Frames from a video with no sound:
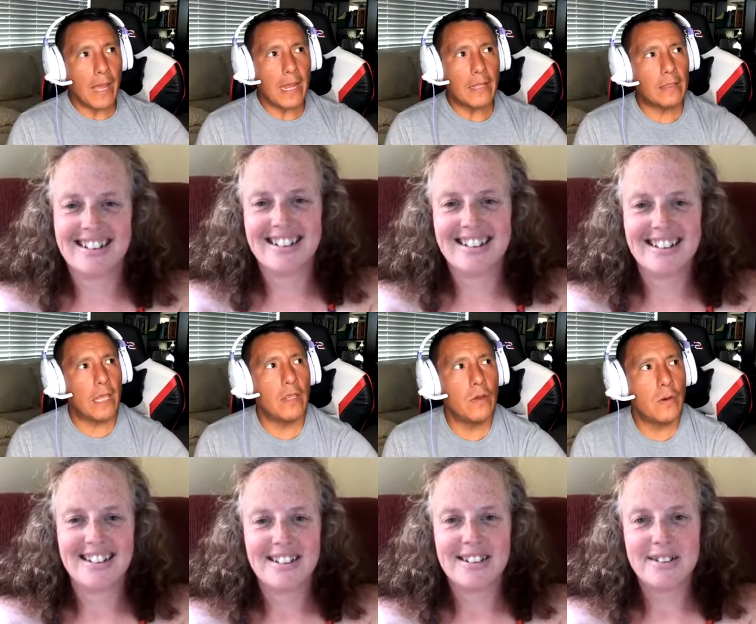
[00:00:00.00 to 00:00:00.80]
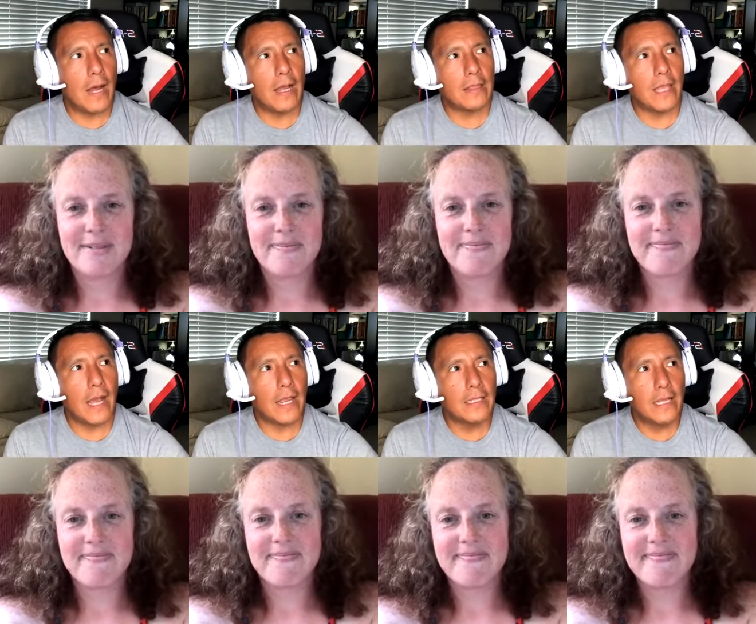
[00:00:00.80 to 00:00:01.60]
Speaker 1: I think you, I, th- I
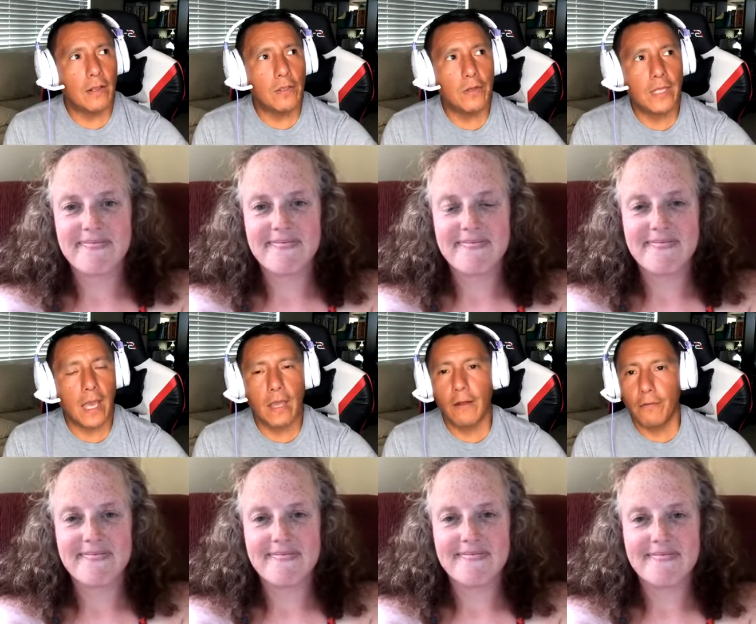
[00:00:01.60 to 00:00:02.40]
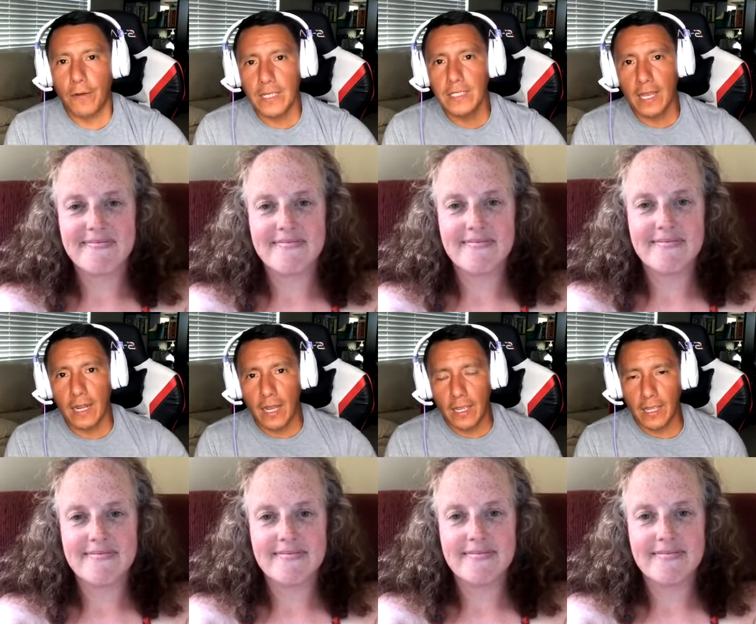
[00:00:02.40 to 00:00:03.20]
can tell you that uh, friends that
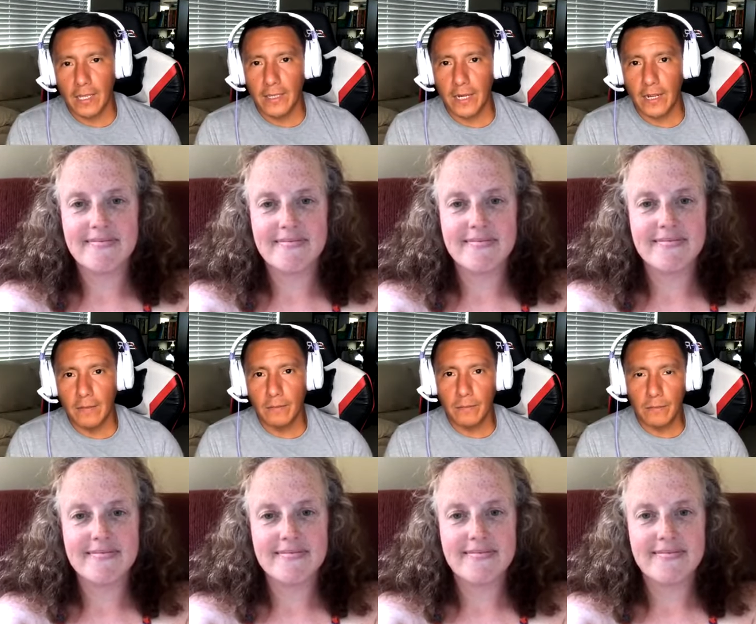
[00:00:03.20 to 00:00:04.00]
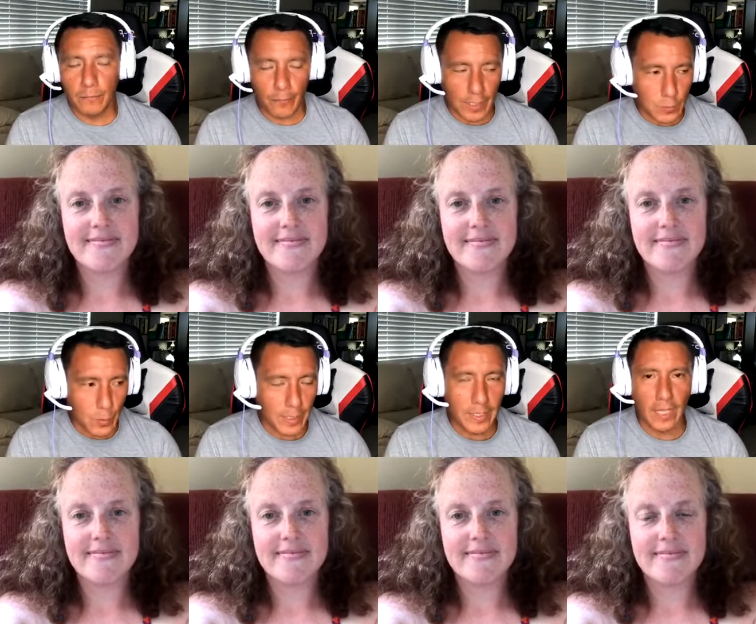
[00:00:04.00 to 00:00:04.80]
I that I'm friends
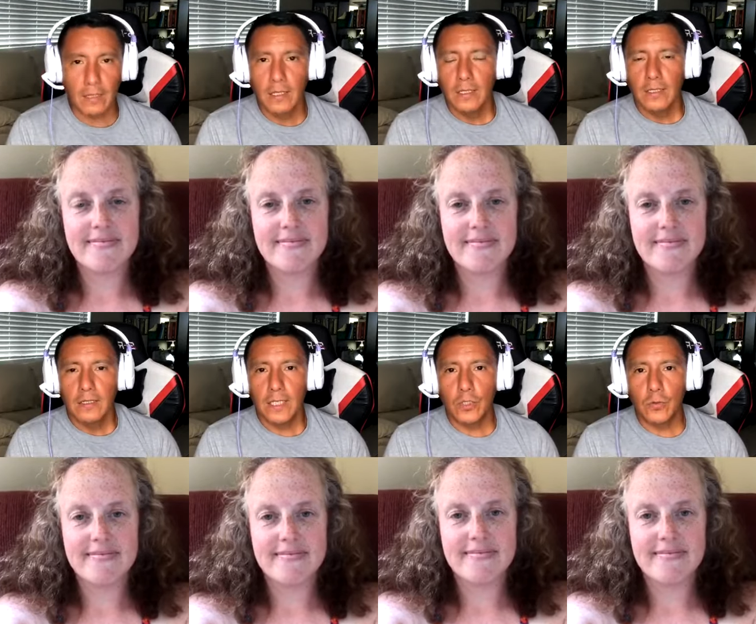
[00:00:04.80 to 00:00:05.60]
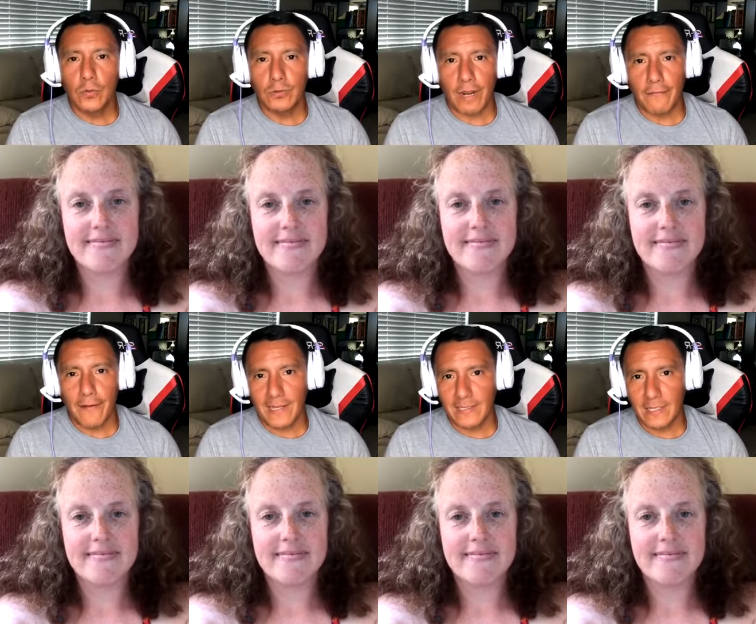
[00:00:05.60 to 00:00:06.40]
with that they do dry
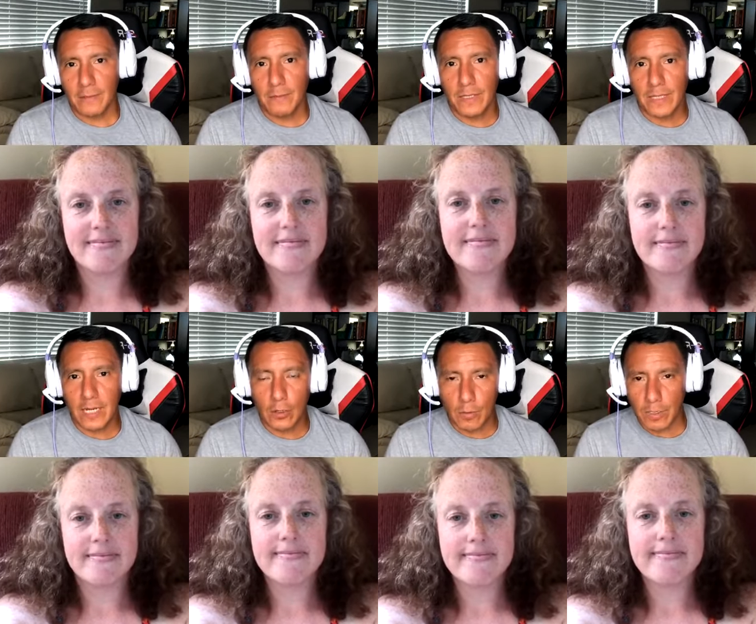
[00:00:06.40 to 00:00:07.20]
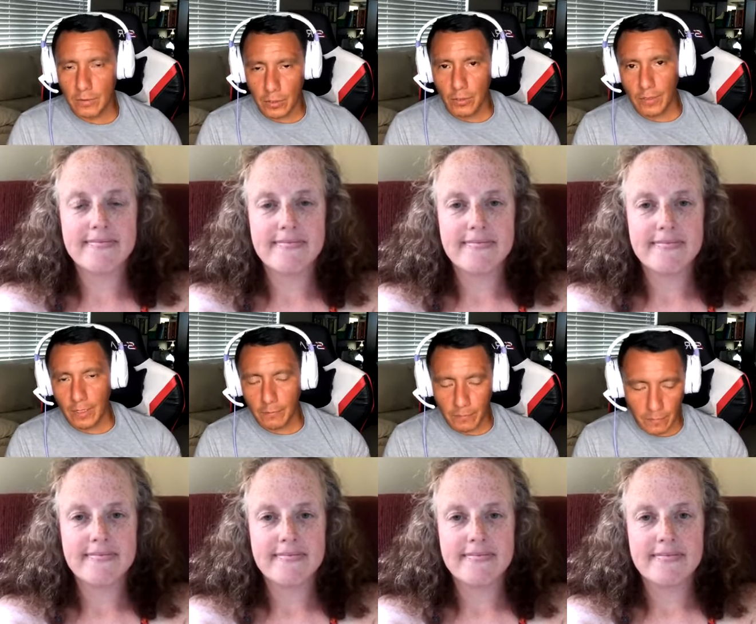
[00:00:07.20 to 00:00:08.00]
fasting. And that normally, you know,
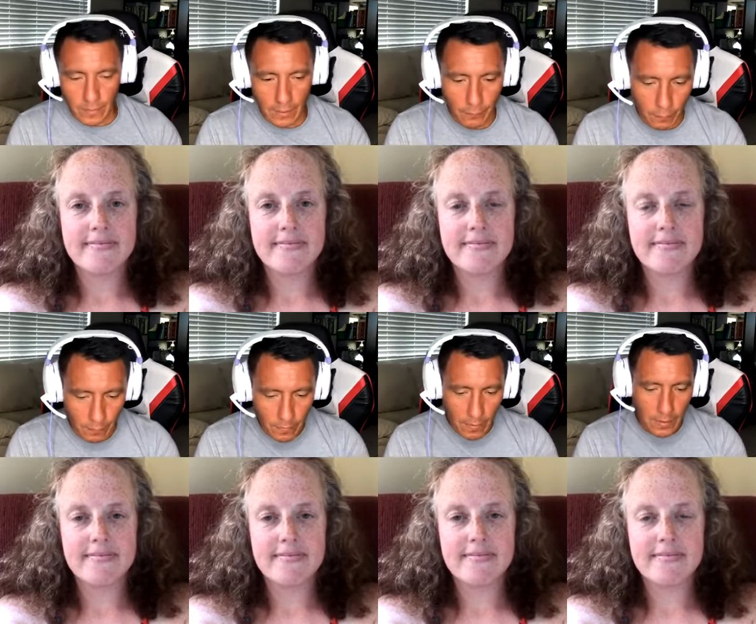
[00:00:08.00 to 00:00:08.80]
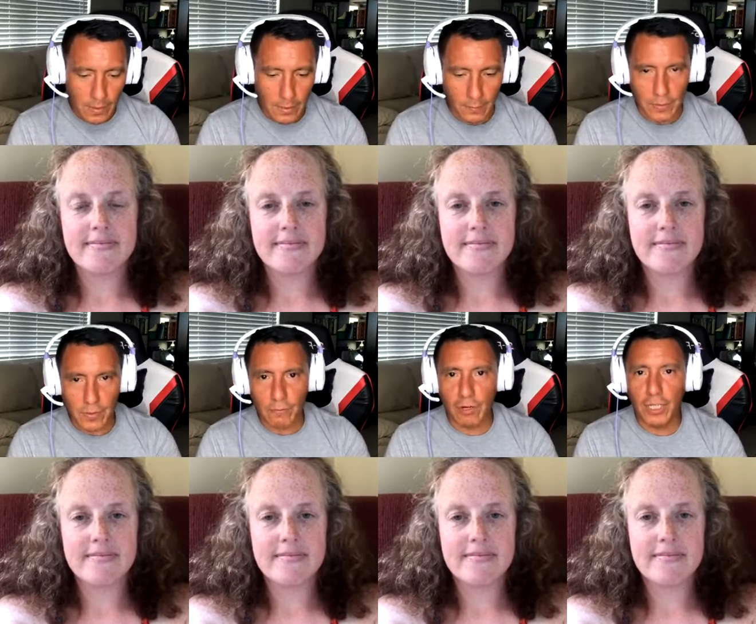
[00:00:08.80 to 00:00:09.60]
they're they're from the
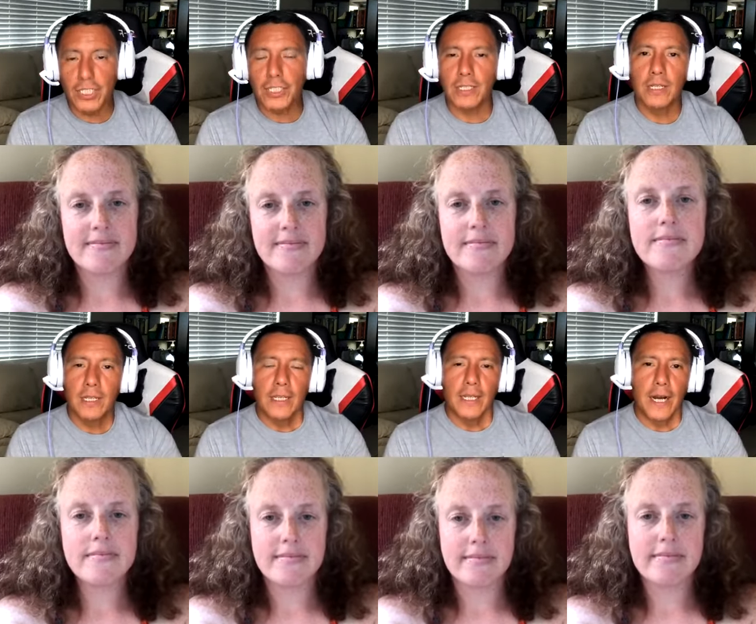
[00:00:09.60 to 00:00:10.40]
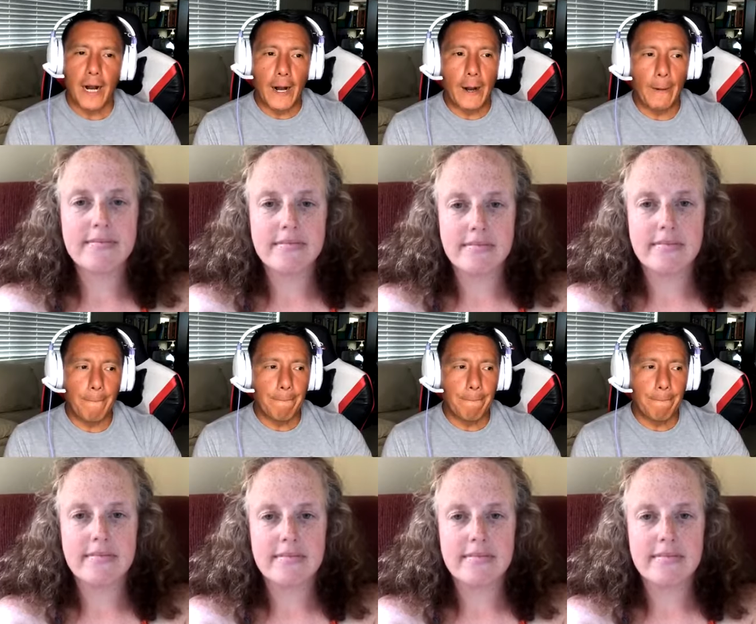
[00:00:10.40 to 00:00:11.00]
Muslim religion. Um,